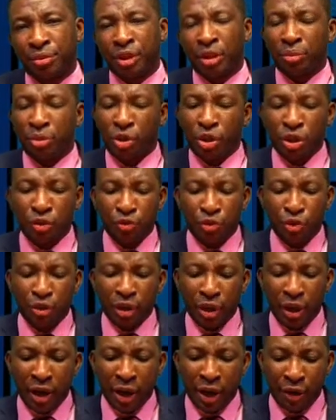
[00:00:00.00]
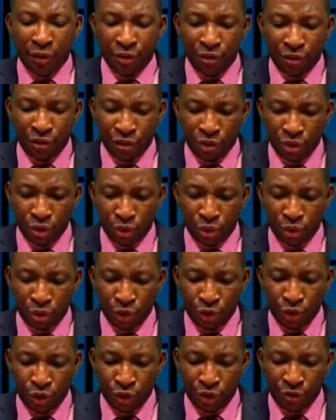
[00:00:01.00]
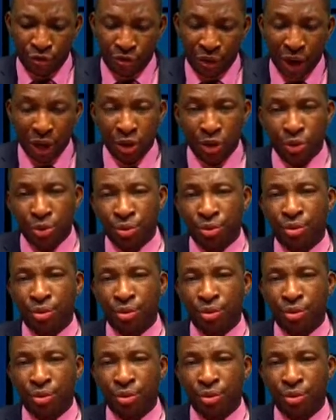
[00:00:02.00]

Because if you don't know how, if you don't value